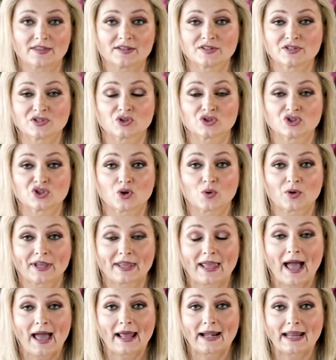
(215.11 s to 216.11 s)
This is
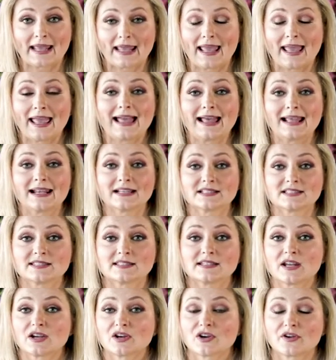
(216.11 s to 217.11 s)
organic and it's
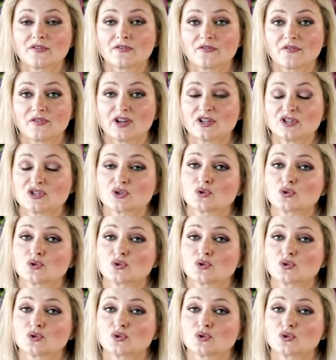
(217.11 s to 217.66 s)
dairy free.